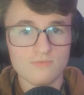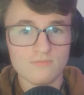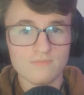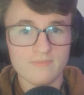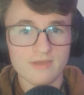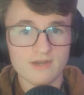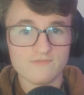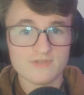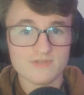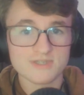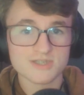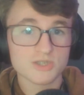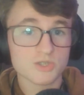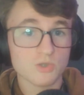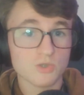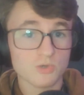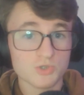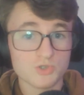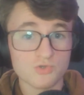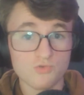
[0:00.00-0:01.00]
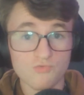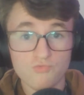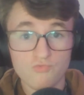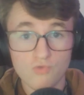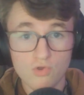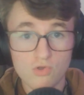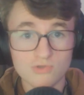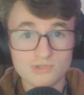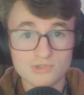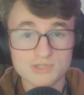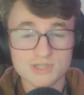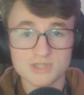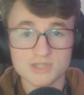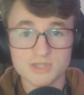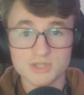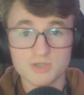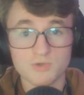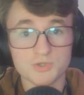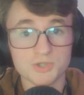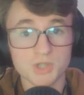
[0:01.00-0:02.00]
benefits and the social roles and the
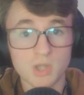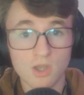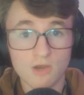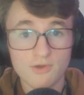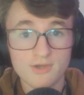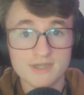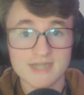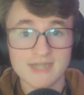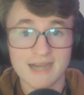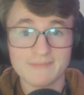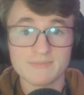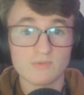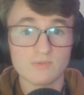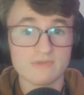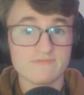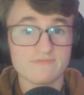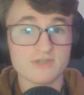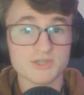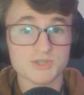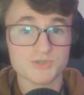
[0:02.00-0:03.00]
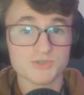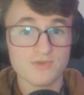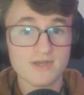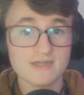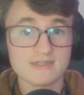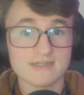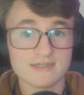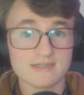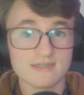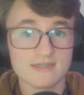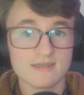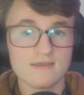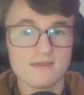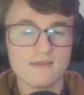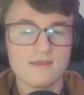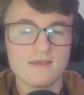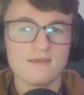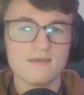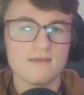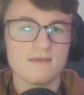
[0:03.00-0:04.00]
social archetype that we've constructed.
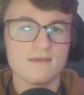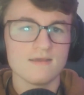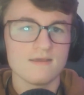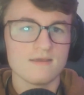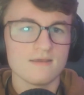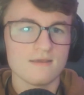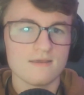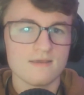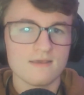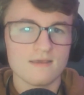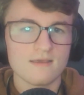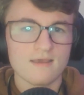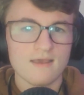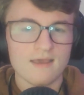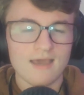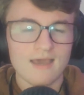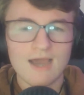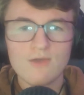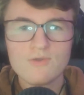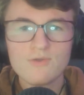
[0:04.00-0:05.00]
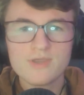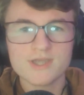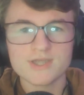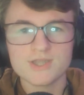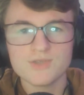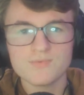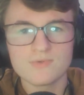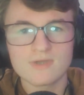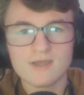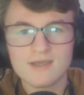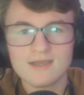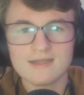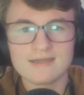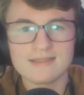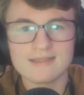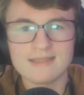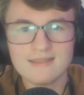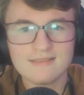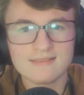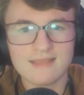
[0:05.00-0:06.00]
How can you not
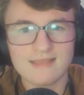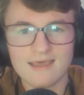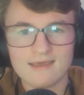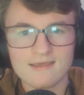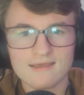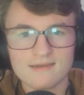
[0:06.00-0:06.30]
get that?